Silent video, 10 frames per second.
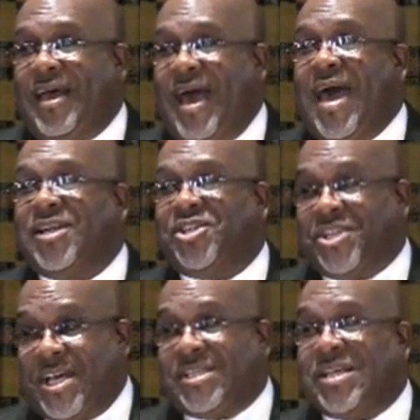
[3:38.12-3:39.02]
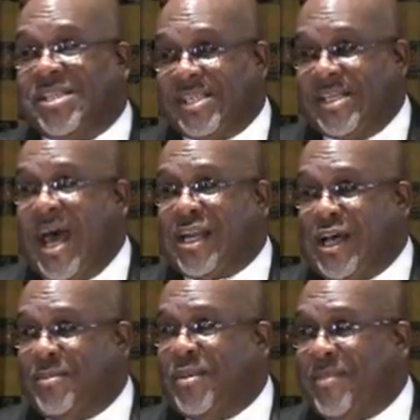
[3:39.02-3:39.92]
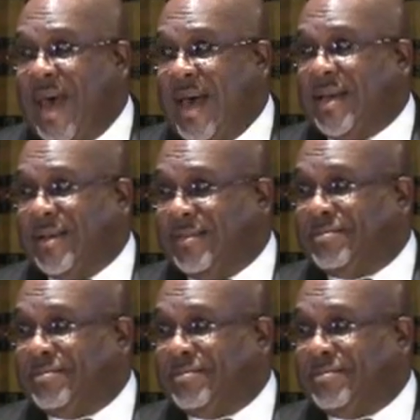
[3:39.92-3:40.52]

And Jesus is not coming back.